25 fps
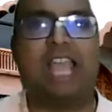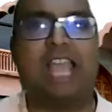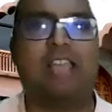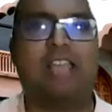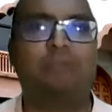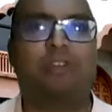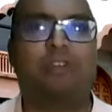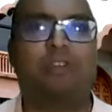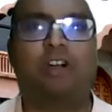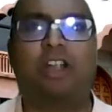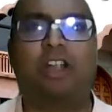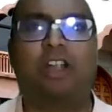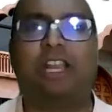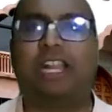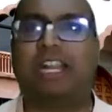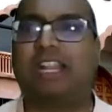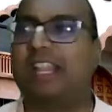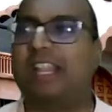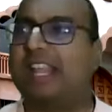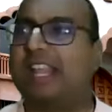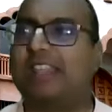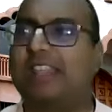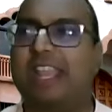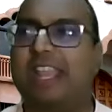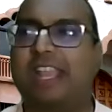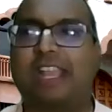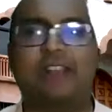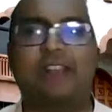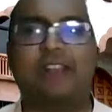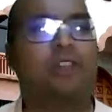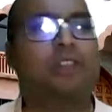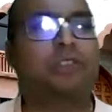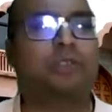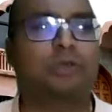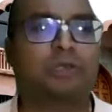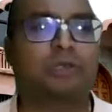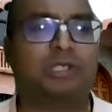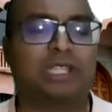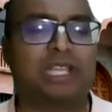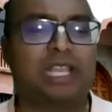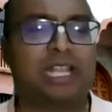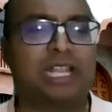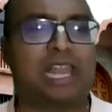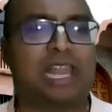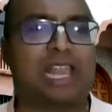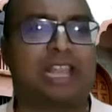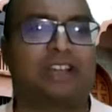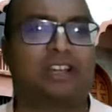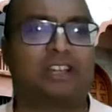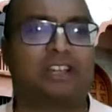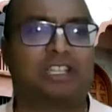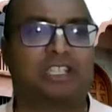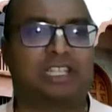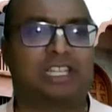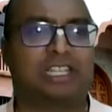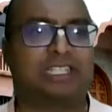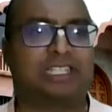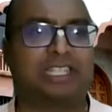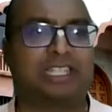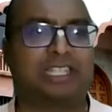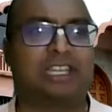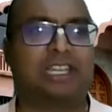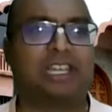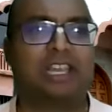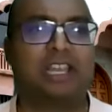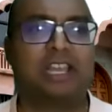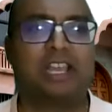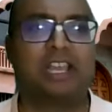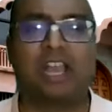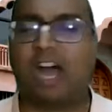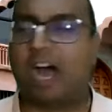I am God, and then they can also say, like Krishna said,